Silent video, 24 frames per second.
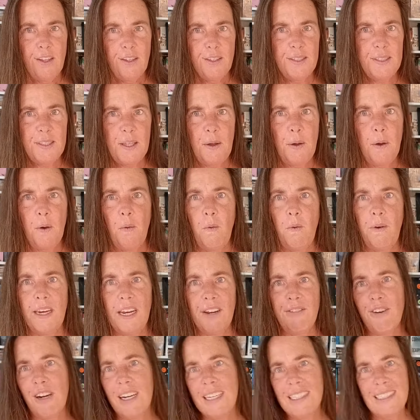So
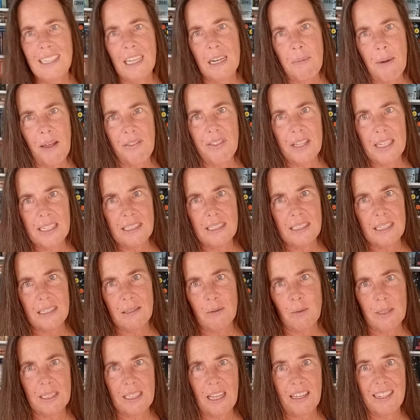whatever I said about this
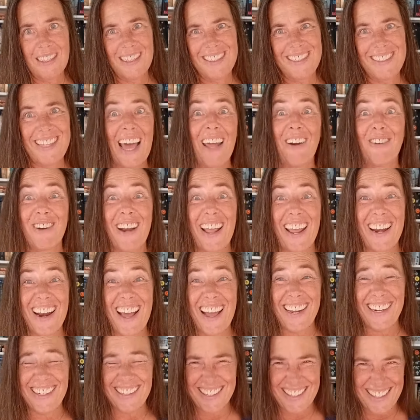was on Saturday
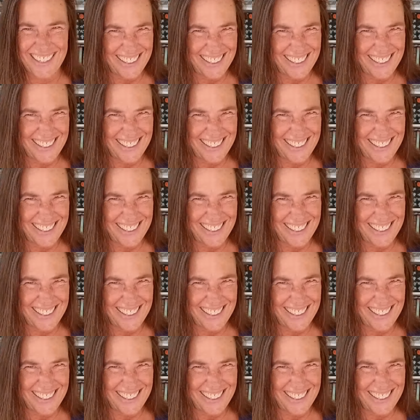night.